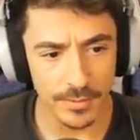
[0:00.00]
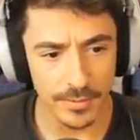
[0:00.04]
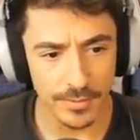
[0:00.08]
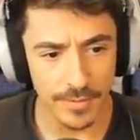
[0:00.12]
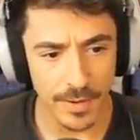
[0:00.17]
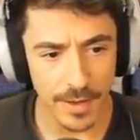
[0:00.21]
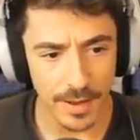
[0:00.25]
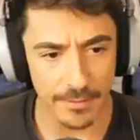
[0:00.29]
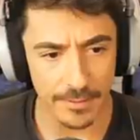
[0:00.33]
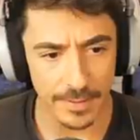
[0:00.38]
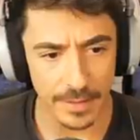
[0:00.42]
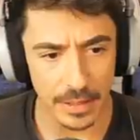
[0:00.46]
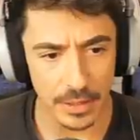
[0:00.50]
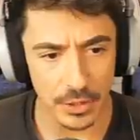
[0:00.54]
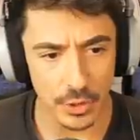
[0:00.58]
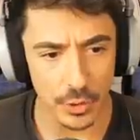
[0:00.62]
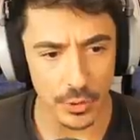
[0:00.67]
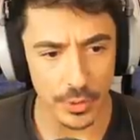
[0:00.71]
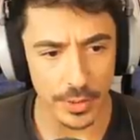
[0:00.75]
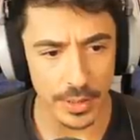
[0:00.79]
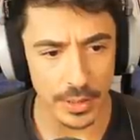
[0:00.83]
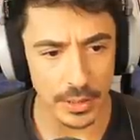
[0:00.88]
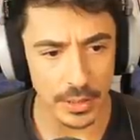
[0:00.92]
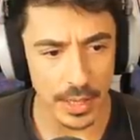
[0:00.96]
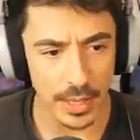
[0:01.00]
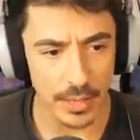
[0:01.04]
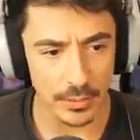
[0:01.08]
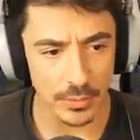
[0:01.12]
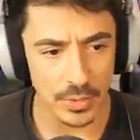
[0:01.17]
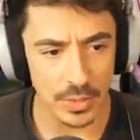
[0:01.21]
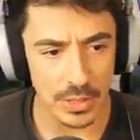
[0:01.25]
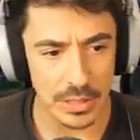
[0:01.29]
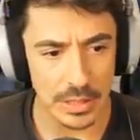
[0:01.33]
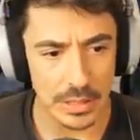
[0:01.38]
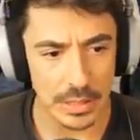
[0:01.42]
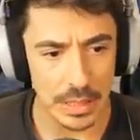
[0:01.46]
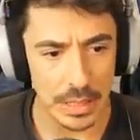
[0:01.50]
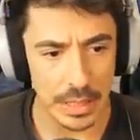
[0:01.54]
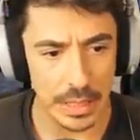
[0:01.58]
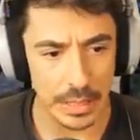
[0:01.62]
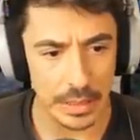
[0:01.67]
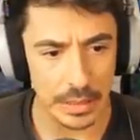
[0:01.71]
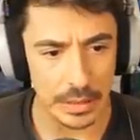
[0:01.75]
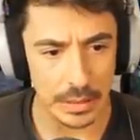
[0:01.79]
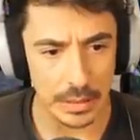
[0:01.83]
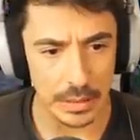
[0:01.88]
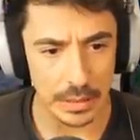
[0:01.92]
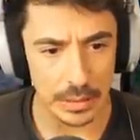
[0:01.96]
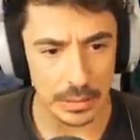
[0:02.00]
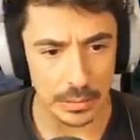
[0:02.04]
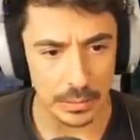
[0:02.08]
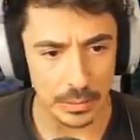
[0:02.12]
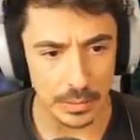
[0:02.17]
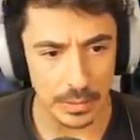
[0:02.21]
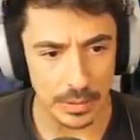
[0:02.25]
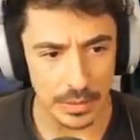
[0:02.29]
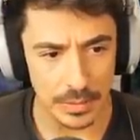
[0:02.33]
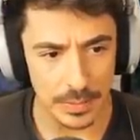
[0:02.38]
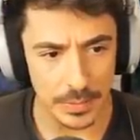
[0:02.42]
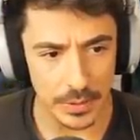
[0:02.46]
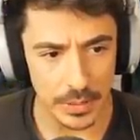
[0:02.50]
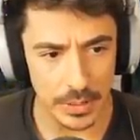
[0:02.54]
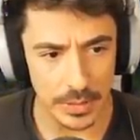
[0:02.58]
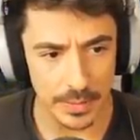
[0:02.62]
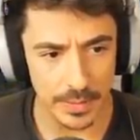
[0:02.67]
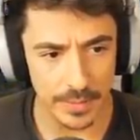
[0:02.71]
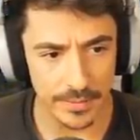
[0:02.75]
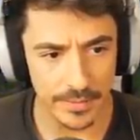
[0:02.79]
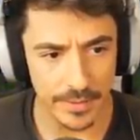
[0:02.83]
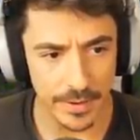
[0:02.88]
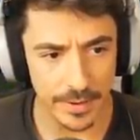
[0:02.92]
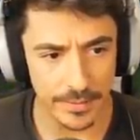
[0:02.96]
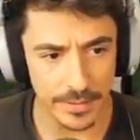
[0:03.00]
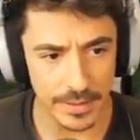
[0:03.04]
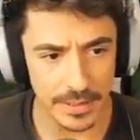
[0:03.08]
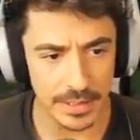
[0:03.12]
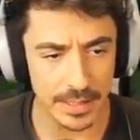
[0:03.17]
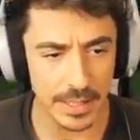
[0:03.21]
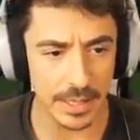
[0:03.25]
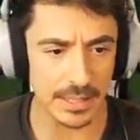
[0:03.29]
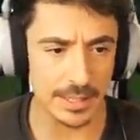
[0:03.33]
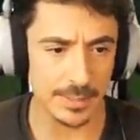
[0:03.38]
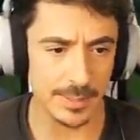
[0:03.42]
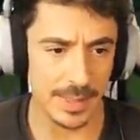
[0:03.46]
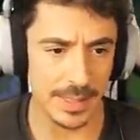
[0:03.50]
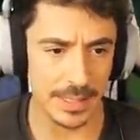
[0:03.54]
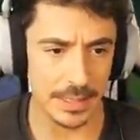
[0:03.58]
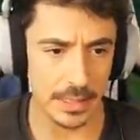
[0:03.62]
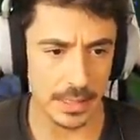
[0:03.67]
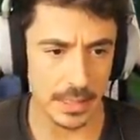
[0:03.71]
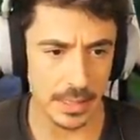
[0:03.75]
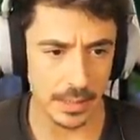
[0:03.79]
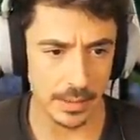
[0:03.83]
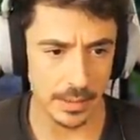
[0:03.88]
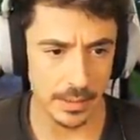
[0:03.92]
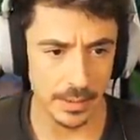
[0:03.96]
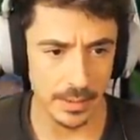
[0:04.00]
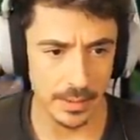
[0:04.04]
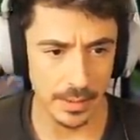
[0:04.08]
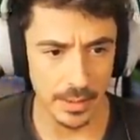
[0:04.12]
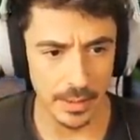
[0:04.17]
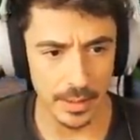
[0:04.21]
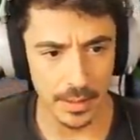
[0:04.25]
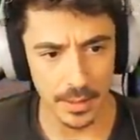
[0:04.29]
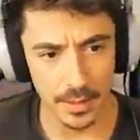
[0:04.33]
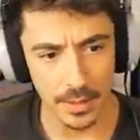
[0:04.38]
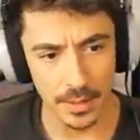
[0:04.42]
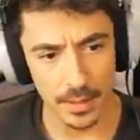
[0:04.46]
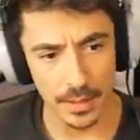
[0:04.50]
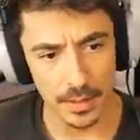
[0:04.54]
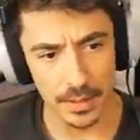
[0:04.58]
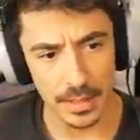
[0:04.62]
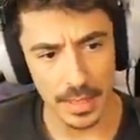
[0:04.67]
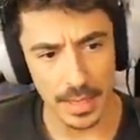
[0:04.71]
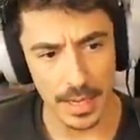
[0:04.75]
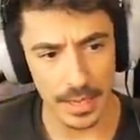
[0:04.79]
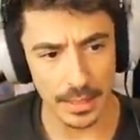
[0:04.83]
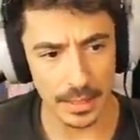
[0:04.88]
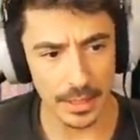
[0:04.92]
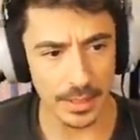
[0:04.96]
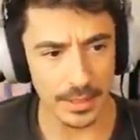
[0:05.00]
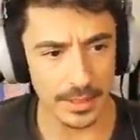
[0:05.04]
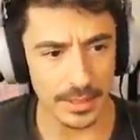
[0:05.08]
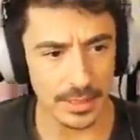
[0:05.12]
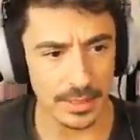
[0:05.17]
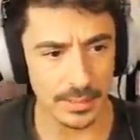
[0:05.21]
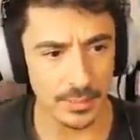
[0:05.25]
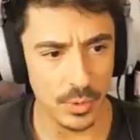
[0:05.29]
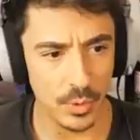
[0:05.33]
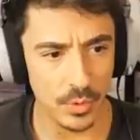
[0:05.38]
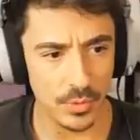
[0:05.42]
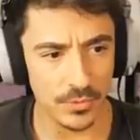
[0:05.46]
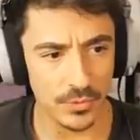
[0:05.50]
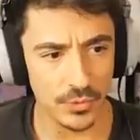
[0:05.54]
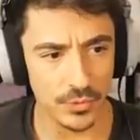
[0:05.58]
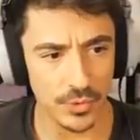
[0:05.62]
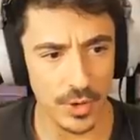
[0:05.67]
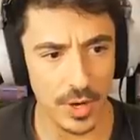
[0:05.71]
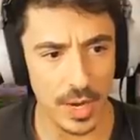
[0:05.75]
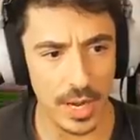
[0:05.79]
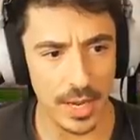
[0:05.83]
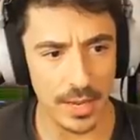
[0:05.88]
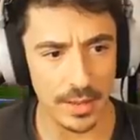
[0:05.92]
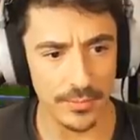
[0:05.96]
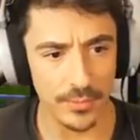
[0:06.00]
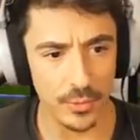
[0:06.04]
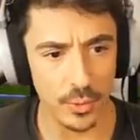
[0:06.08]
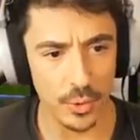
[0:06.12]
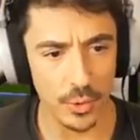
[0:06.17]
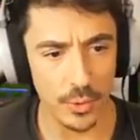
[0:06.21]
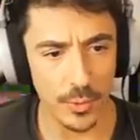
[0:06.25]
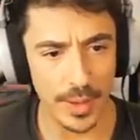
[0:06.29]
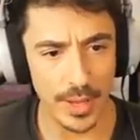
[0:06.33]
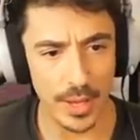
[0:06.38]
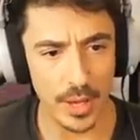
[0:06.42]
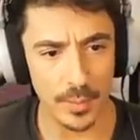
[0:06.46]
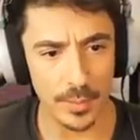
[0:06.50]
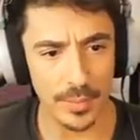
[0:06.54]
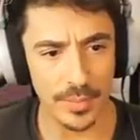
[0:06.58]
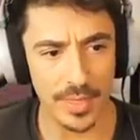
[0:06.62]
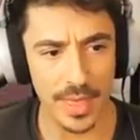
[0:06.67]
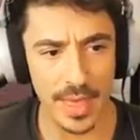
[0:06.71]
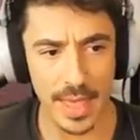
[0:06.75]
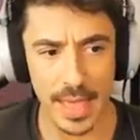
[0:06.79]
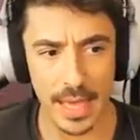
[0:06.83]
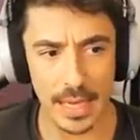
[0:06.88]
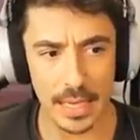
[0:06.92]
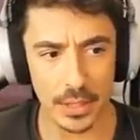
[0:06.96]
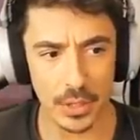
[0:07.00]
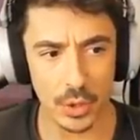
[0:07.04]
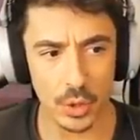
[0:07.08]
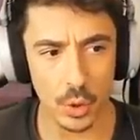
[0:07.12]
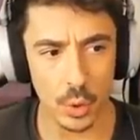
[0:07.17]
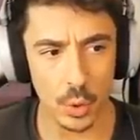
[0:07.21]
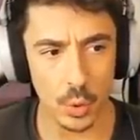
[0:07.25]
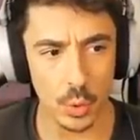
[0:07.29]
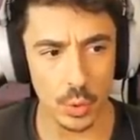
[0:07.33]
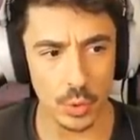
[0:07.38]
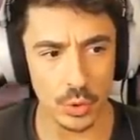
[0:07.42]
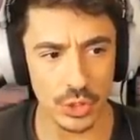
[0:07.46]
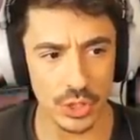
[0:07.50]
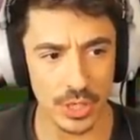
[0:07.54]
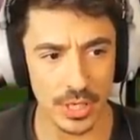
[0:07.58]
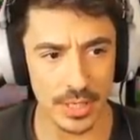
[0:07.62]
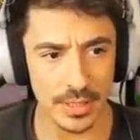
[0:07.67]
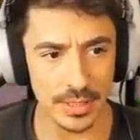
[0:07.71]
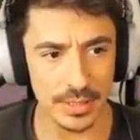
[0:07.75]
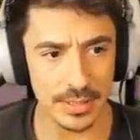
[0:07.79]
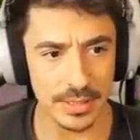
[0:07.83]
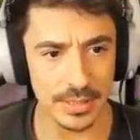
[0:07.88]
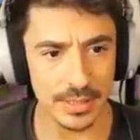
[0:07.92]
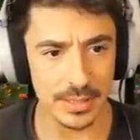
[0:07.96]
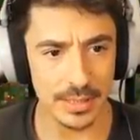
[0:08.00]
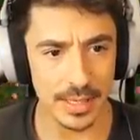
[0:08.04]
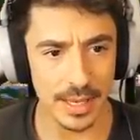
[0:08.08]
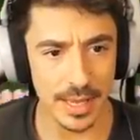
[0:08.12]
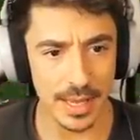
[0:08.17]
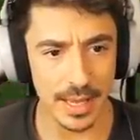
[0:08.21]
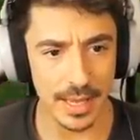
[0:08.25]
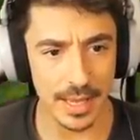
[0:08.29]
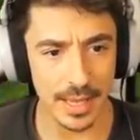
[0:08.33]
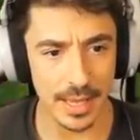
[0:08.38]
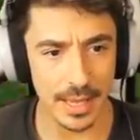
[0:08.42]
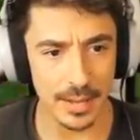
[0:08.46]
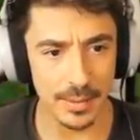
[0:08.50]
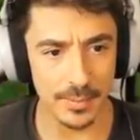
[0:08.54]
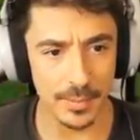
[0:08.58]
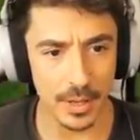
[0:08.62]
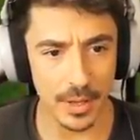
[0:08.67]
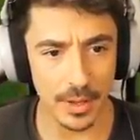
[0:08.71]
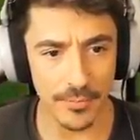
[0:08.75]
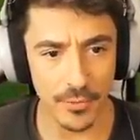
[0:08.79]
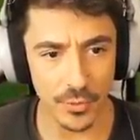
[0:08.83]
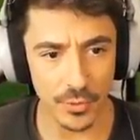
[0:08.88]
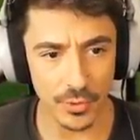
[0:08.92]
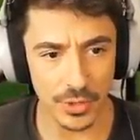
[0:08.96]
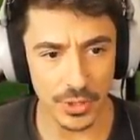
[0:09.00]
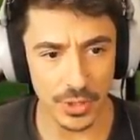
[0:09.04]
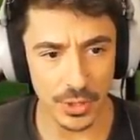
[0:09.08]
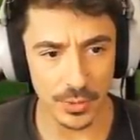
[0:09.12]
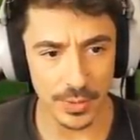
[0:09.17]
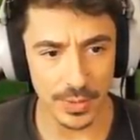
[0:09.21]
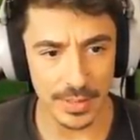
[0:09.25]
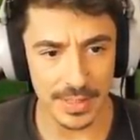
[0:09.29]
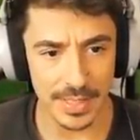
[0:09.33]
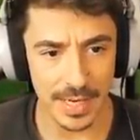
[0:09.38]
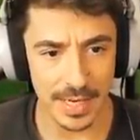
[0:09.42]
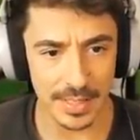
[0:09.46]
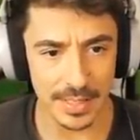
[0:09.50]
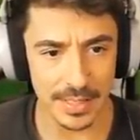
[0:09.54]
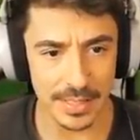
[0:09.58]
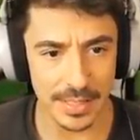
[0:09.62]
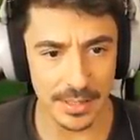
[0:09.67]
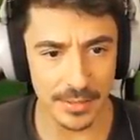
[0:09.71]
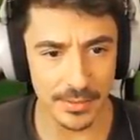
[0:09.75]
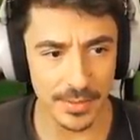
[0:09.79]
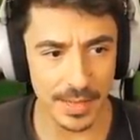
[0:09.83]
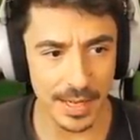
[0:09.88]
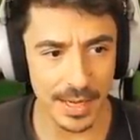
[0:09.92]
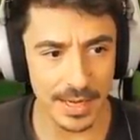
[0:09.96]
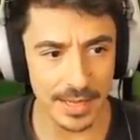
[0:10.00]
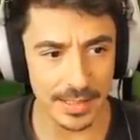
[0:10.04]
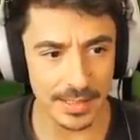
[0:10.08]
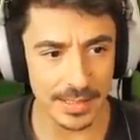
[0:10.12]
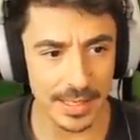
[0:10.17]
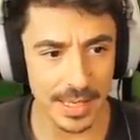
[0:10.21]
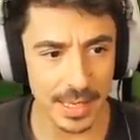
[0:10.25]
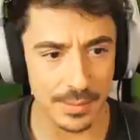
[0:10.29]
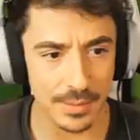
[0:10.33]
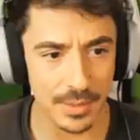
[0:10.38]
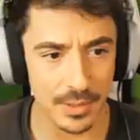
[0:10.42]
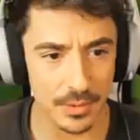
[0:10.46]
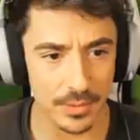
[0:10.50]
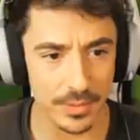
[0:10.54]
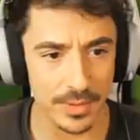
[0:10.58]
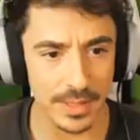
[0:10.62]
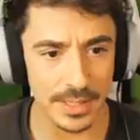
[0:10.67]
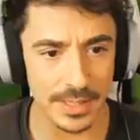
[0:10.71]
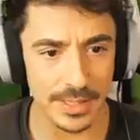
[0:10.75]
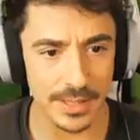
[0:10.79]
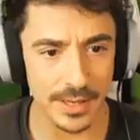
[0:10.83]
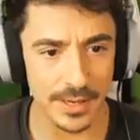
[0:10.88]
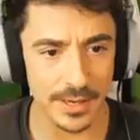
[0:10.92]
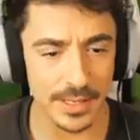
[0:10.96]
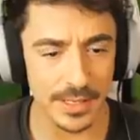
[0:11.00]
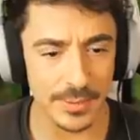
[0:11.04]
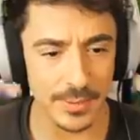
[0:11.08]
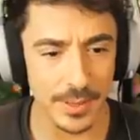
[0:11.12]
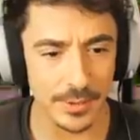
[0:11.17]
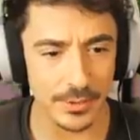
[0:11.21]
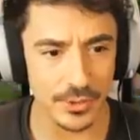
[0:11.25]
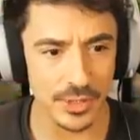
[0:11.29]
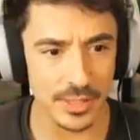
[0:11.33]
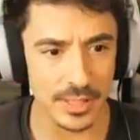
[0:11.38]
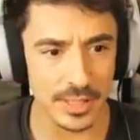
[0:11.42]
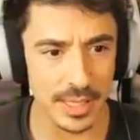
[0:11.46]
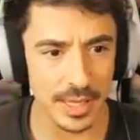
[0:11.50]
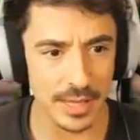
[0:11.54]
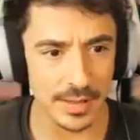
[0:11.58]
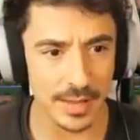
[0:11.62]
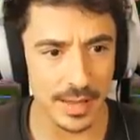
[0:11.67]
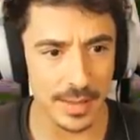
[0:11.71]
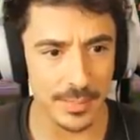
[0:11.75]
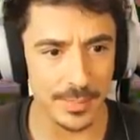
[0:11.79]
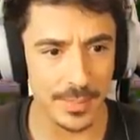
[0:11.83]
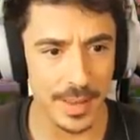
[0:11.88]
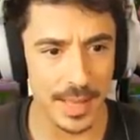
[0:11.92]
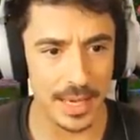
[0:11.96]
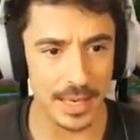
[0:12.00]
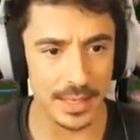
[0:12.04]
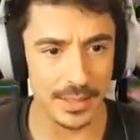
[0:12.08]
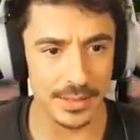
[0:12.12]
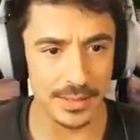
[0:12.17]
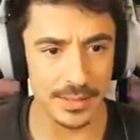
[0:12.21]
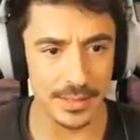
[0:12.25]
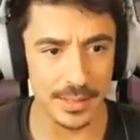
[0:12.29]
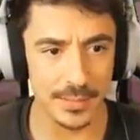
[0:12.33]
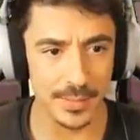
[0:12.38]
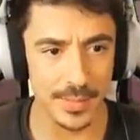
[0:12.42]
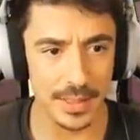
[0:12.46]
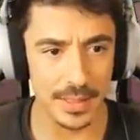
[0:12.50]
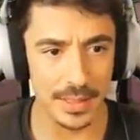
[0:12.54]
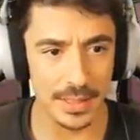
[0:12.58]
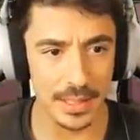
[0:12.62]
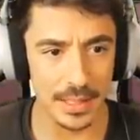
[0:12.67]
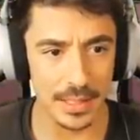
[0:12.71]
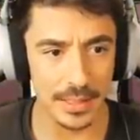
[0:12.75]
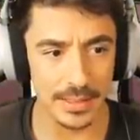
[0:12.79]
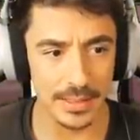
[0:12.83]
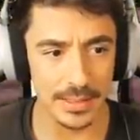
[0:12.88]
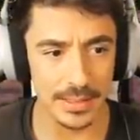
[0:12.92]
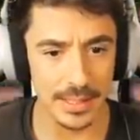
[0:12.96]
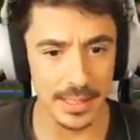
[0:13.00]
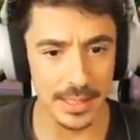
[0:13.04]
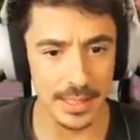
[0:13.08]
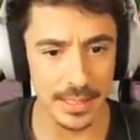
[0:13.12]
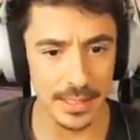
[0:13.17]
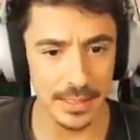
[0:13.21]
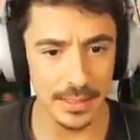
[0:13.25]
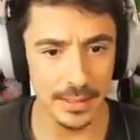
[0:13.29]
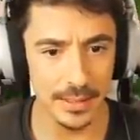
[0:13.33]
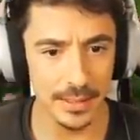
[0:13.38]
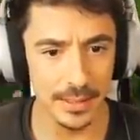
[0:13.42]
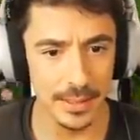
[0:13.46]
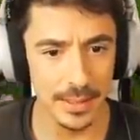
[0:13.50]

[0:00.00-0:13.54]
Very annoying. How dare you? That's supposed to be a very, that's better yeah, nice smooth drive all the way up there. Gorgeous. Um, I've also extended out the landscaping on this side as well, just to get that balance a bit nicer.